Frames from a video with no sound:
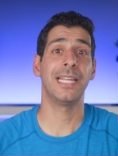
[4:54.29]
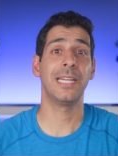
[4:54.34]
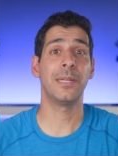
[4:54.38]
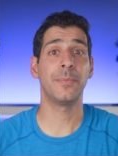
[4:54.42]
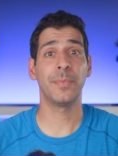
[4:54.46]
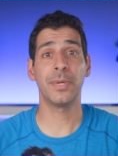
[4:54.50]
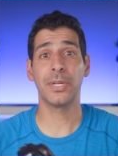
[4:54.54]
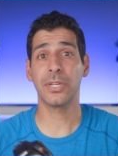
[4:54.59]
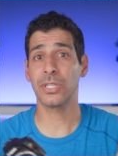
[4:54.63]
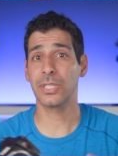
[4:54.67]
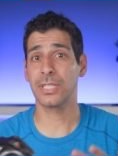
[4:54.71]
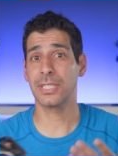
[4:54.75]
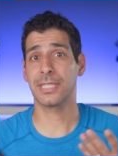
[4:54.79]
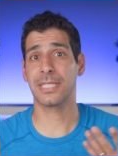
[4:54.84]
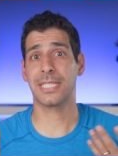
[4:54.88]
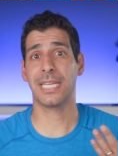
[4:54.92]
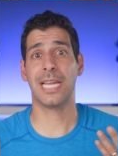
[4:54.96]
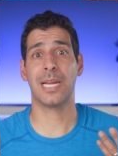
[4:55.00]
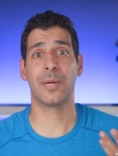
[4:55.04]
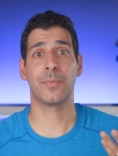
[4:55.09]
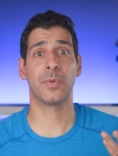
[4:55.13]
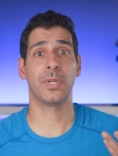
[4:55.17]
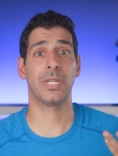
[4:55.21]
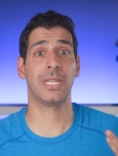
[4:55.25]
In a mirrorless
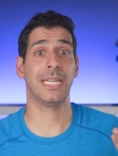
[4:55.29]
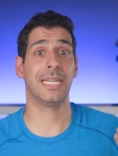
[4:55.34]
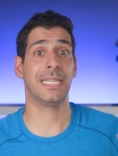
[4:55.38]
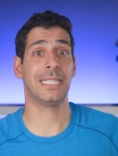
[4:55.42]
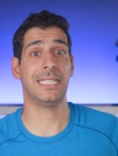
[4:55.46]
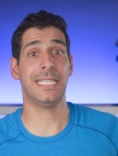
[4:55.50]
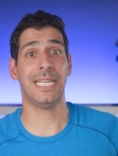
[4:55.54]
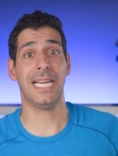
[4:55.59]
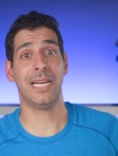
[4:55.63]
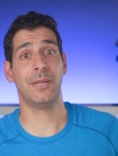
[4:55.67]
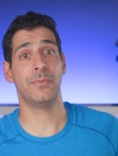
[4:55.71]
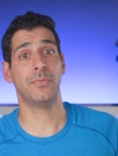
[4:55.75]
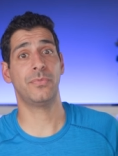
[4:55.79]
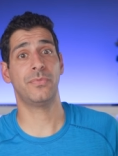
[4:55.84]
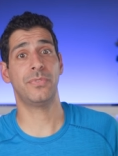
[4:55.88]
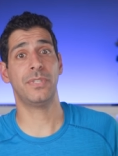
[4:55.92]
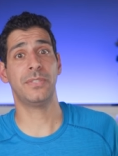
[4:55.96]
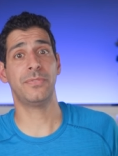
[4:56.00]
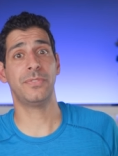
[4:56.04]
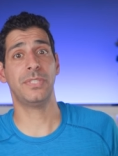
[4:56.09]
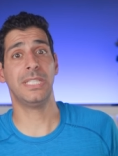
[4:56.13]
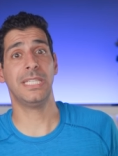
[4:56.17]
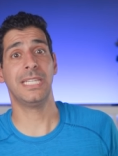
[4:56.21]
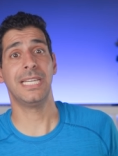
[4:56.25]
camera like the
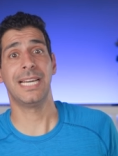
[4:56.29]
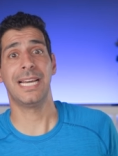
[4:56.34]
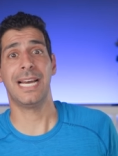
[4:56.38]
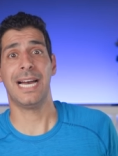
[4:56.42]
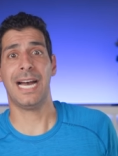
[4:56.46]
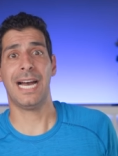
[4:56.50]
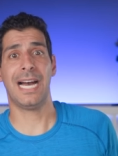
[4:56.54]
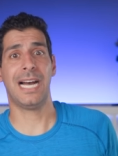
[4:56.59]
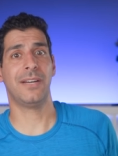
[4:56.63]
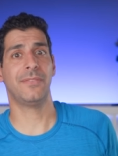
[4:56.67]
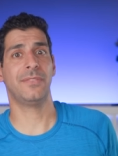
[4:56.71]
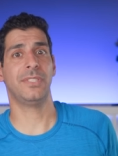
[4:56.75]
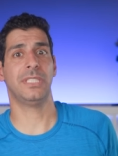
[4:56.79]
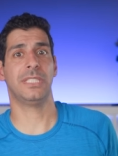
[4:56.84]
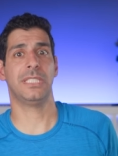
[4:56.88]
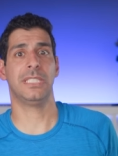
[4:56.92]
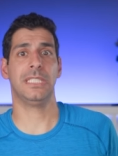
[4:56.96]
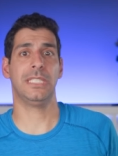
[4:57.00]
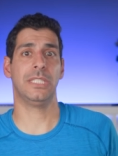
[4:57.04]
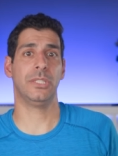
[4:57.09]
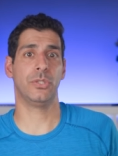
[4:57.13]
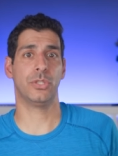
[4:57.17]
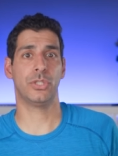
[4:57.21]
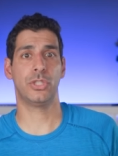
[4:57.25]
M50,
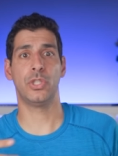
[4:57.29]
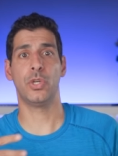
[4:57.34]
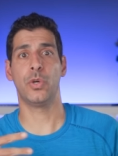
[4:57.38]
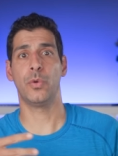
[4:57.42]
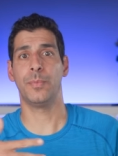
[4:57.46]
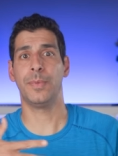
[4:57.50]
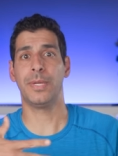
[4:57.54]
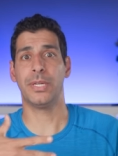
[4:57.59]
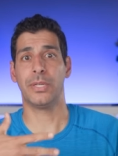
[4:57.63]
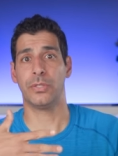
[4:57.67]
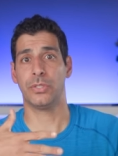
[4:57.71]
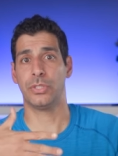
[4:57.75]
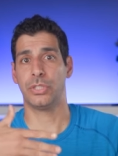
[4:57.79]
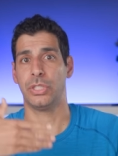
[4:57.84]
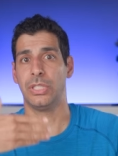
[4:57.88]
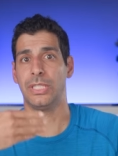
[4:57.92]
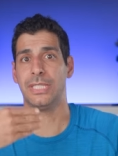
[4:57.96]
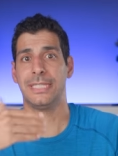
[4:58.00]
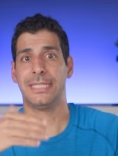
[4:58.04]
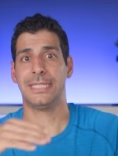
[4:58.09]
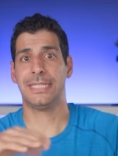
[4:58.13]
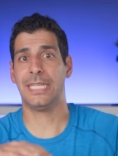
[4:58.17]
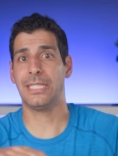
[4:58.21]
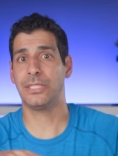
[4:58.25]
obviously there's no mirror, so
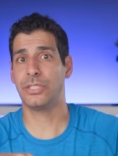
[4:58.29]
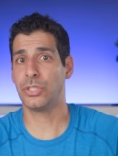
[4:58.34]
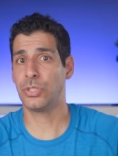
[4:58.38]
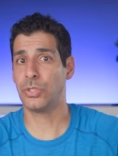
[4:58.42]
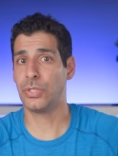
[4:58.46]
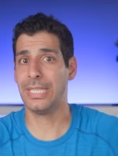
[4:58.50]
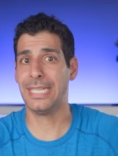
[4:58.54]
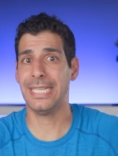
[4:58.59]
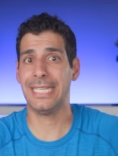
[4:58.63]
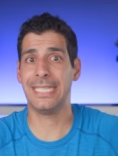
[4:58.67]
the sensor